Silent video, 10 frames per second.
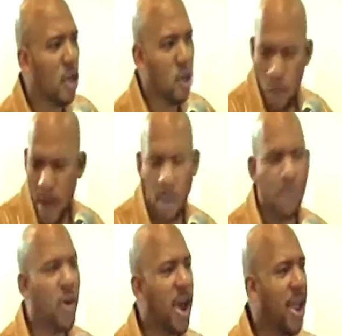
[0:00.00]
you better
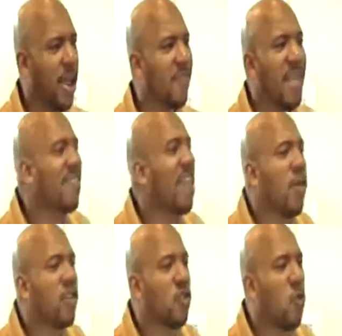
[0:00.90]
pray. If that's not what